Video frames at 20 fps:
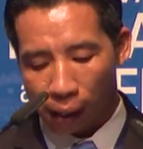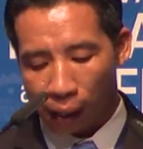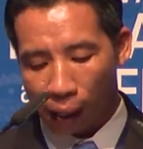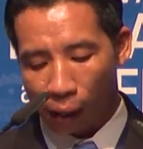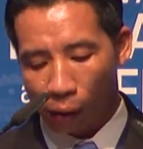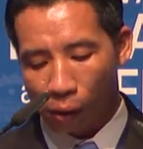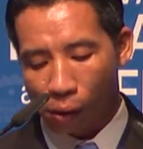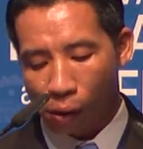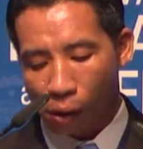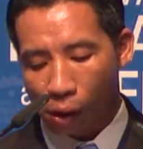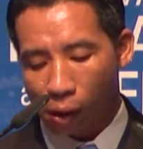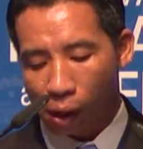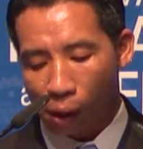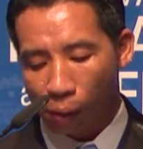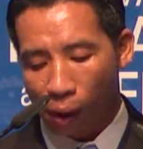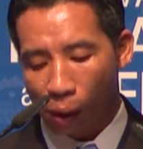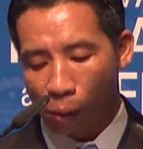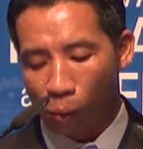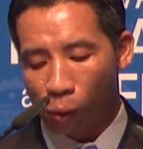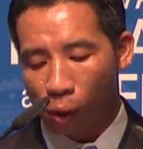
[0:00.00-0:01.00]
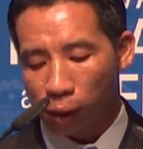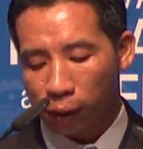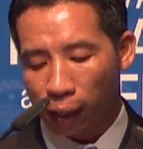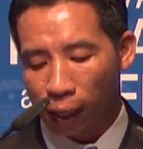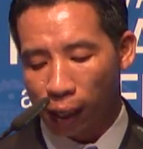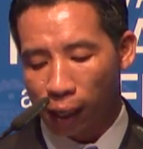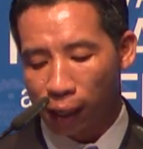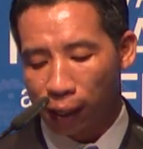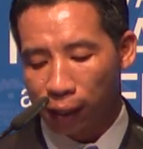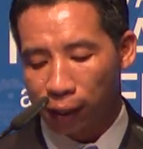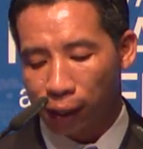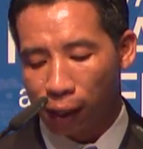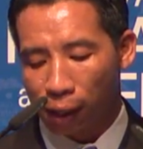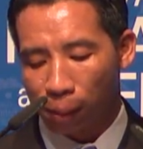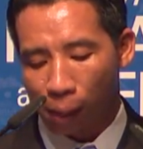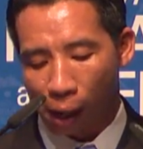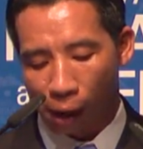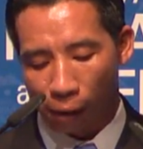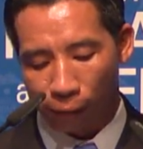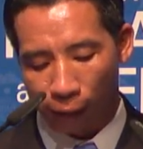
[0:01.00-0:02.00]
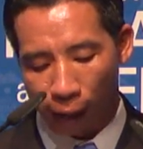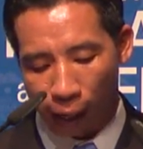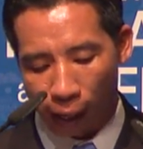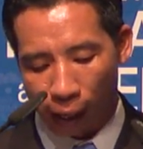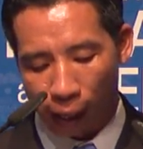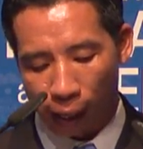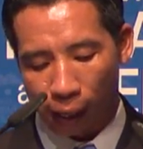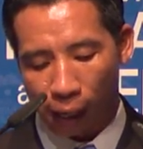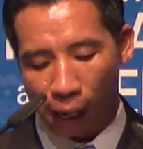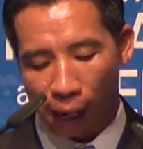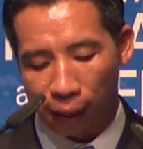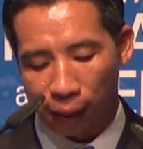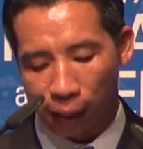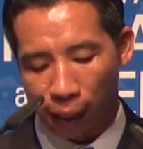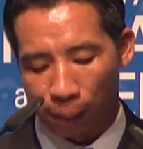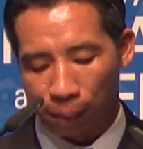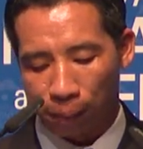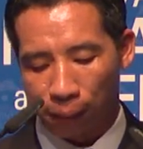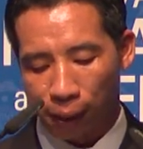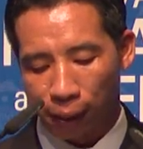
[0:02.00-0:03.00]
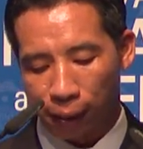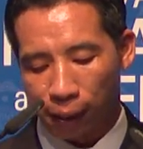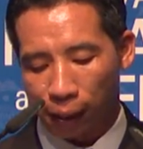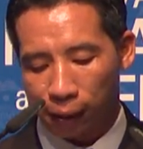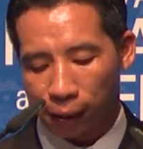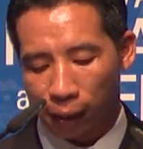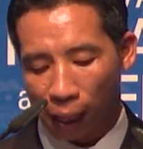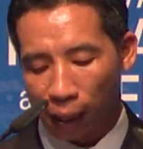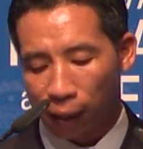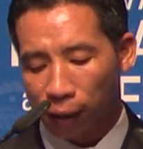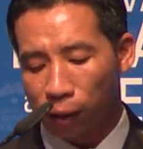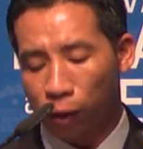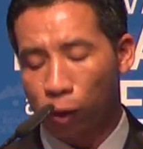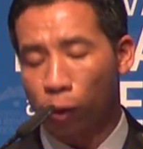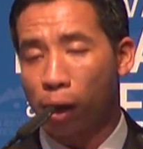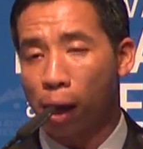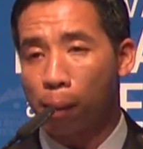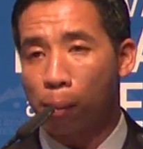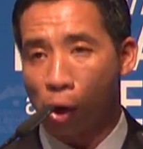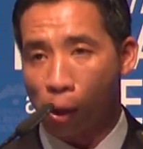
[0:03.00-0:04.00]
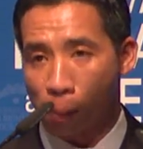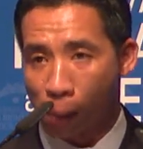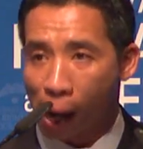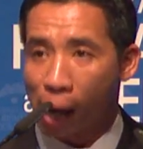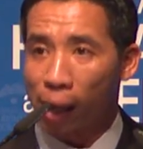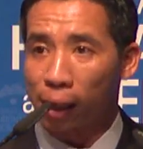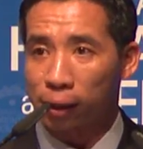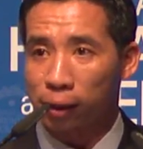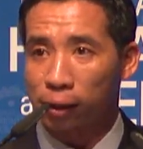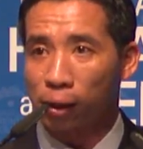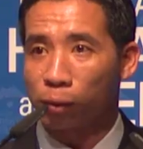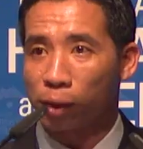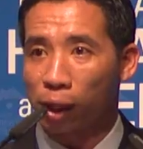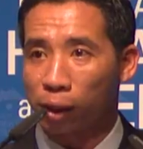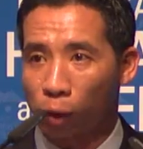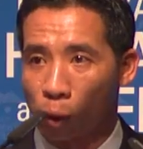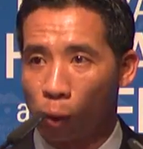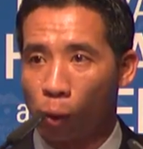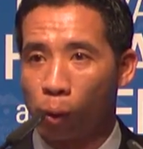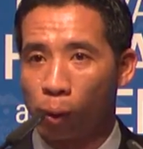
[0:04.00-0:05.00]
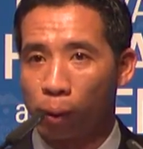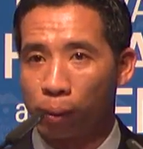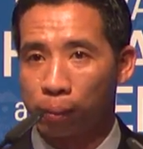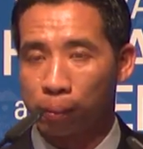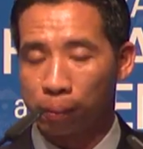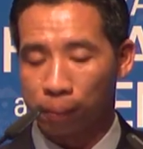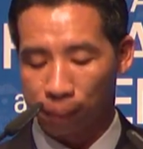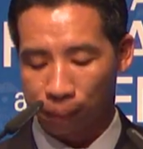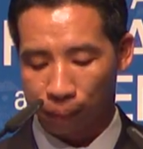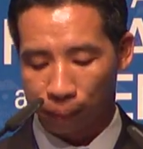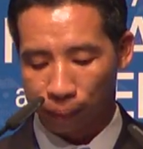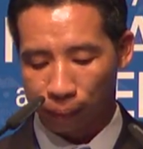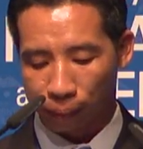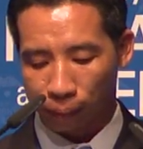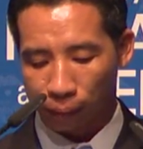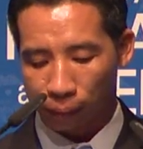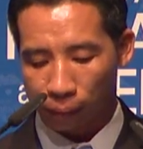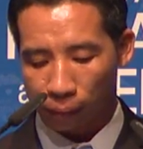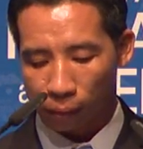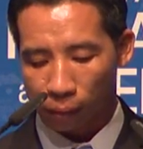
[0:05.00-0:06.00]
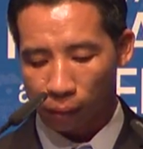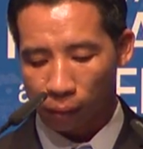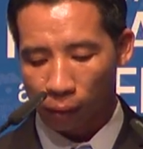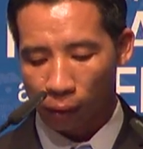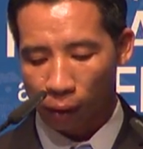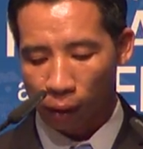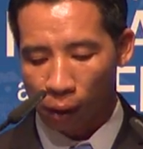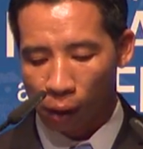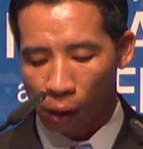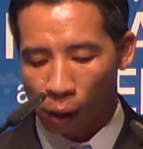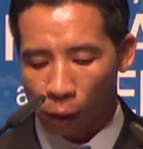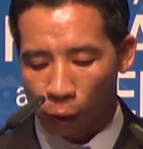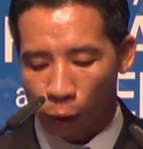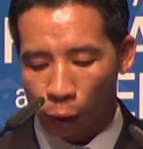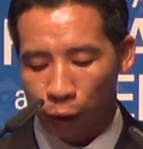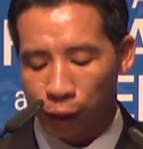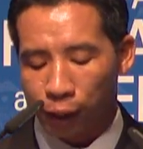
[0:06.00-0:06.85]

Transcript: Ladies and gentlemen, without the support of the international community, I would still be in prison.